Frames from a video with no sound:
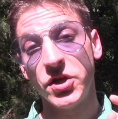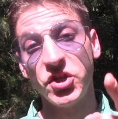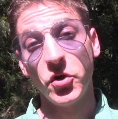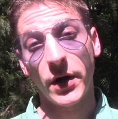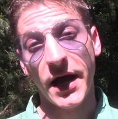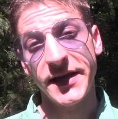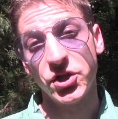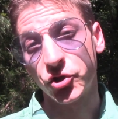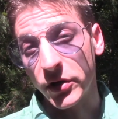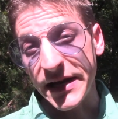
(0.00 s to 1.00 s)
You and I can
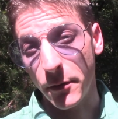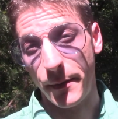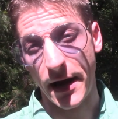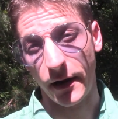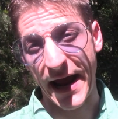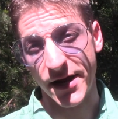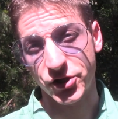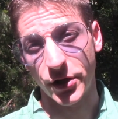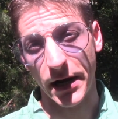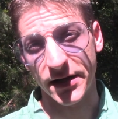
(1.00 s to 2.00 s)
dream about
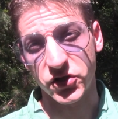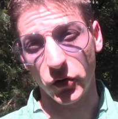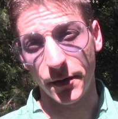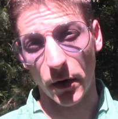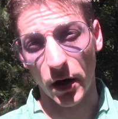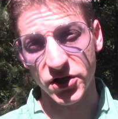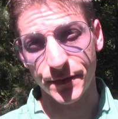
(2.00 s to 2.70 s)
astronauts on Mars,